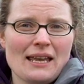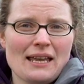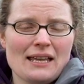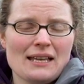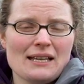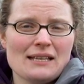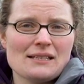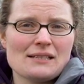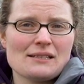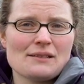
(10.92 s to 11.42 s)

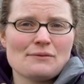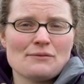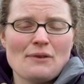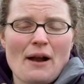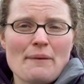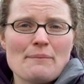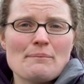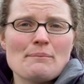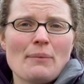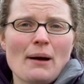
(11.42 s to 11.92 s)
is
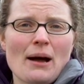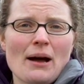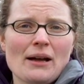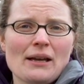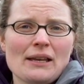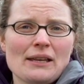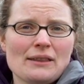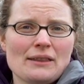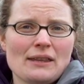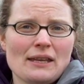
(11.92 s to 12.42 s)
run
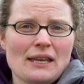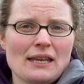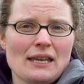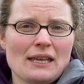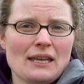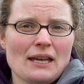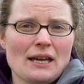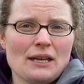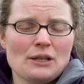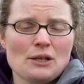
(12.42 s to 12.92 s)
by
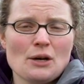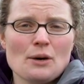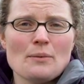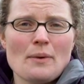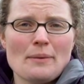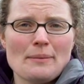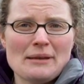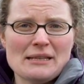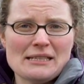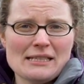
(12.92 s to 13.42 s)
the Young
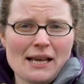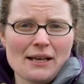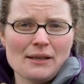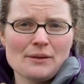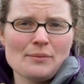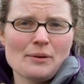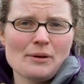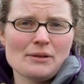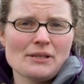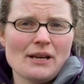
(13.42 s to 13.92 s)
Women's
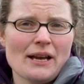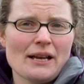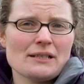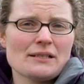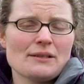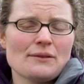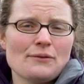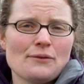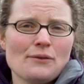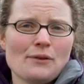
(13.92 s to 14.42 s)
Health
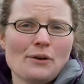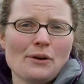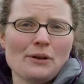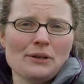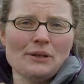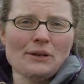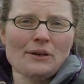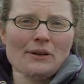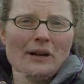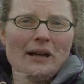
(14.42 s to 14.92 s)
Project for
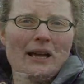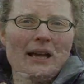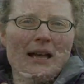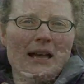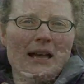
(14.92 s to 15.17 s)
young